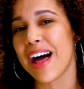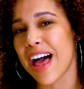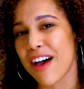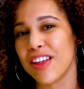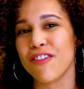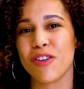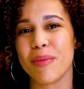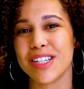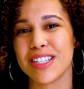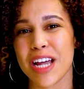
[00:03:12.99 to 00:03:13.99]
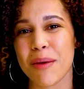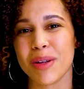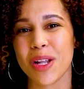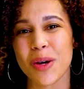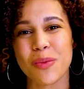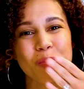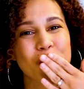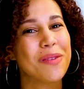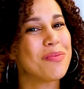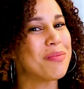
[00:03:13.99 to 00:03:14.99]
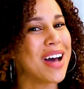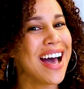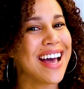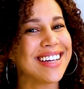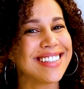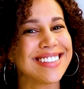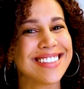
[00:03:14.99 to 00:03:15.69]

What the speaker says: I'll have the information down below. Bye.